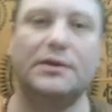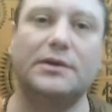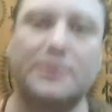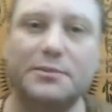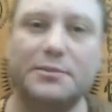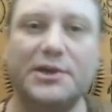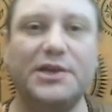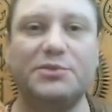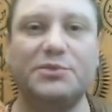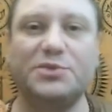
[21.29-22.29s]
My
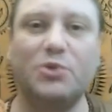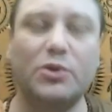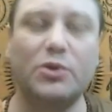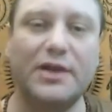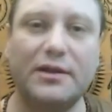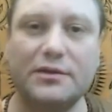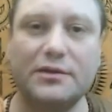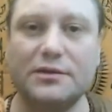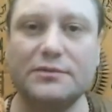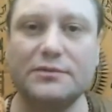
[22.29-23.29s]
name is Pavel
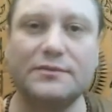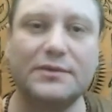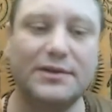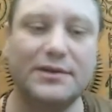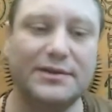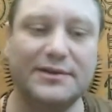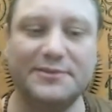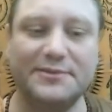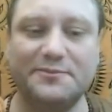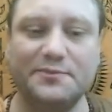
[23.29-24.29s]
Kalagin.
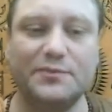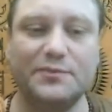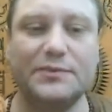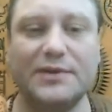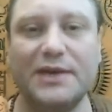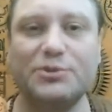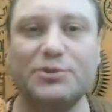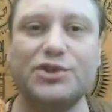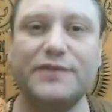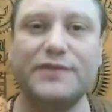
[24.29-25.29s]
I'm a
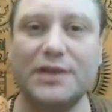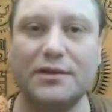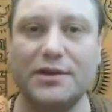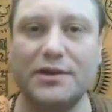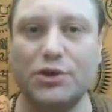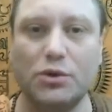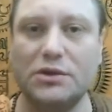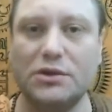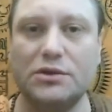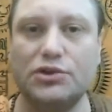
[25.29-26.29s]
Sivananda yoga
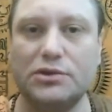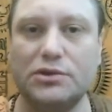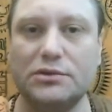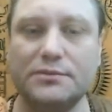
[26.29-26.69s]
teacher.